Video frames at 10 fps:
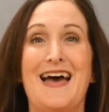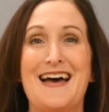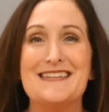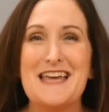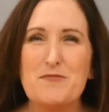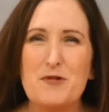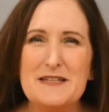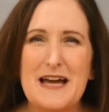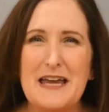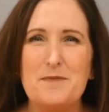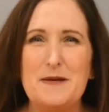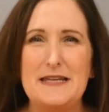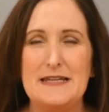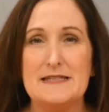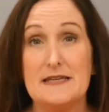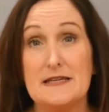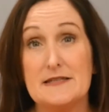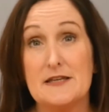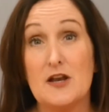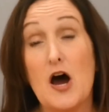Type 1 diabetes is
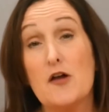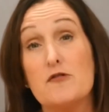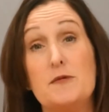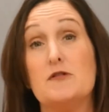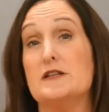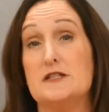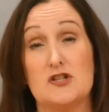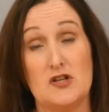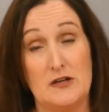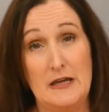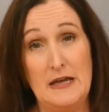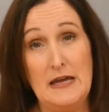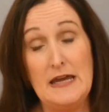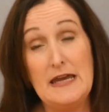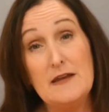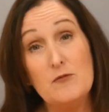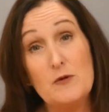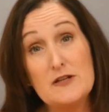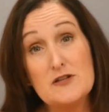an autoimmune condition in which the